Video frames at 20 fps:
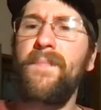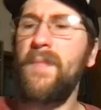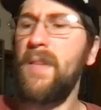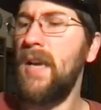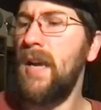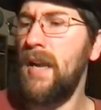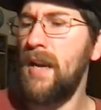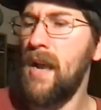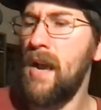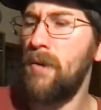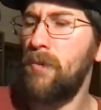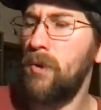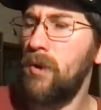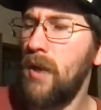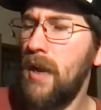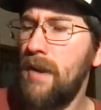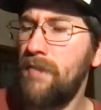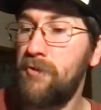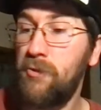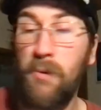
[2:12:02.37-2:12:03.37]
And I will
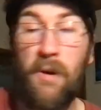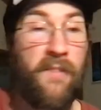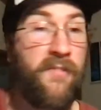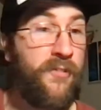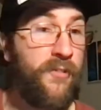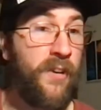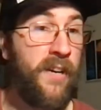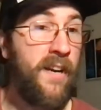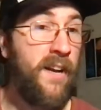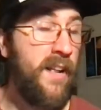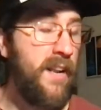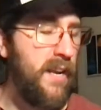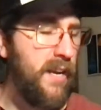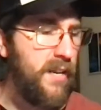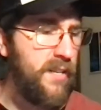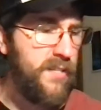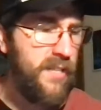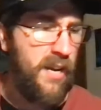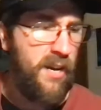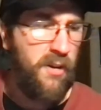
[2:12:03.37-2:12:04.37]
have 12 string on it
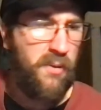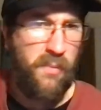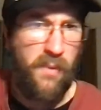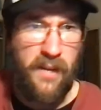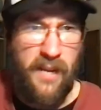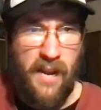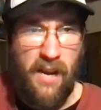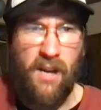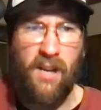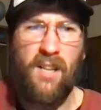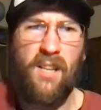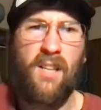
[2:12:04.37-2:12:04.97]
because I own one now.